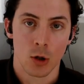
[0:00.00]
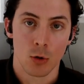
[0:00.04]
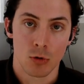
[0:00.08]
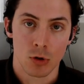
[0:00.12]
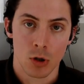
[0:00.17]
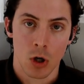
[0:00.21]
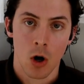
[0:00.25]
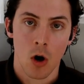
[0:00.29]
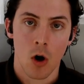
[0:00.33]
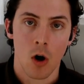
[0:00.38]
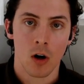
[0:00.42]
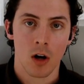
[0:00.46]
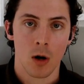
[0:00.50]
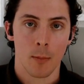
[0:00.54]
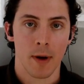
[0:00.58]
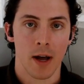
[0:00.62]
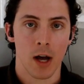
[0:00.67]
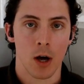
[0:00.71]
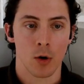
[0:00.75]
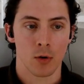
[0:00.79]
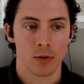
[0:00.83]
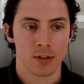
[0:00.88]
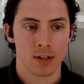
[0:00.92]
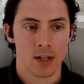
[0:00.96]
You talk
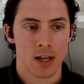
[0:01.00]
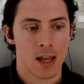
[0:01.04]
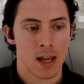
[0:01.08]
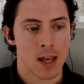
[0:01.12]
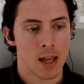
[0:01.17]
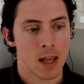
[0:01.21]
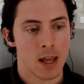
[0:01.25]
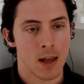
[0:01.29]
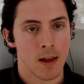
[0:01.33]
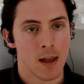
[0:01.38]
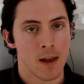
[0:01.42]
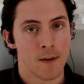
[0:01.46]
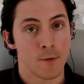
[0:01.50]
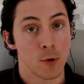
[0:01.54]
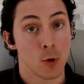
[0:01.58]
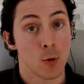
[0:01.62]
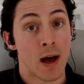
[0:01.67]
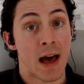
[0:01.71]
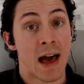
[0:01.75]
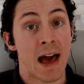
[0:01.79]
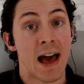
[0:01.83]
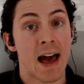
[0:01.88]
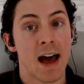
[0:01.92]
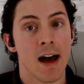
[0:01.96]
about if you
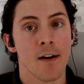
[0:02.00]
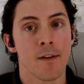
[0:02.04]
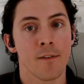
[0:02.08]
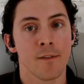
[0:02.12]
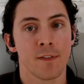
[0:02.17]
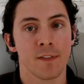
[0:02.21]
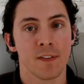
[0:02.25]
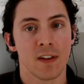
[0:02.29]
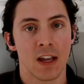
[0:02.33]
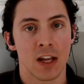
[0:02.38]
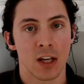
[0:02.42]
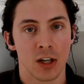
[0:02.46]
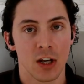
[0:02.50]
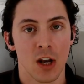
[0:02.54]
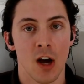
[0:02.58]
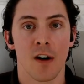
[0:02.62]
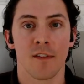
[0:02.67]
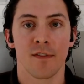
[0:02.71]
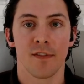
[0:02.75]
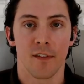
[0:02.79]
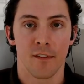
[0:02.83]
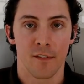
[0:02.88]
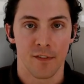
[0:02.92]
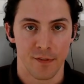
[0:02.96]
have
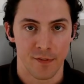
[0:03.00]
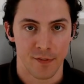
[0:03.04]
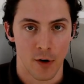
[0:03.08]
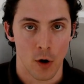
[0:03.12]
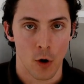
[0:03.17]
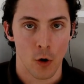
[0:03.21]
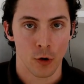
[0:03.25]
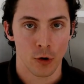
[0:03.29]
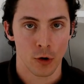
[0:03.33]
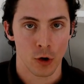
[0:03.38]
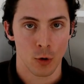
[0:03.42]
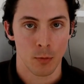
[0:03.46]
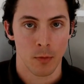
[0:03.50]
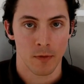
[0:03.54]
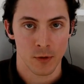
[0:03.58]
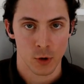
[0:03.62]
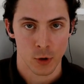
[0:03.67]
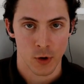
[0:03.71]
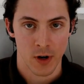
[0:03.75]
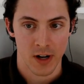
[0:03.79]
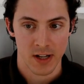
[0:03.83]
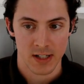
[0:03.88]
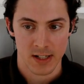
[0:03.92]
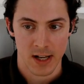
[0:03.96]
enough volume of
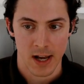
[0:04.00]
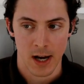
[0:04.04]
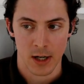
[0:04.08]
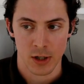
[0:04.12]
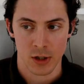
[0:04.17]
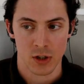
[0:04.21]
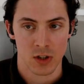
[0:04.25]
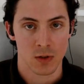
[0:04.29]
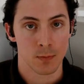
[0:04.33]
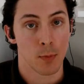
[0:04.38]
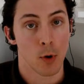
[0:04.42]
transactions,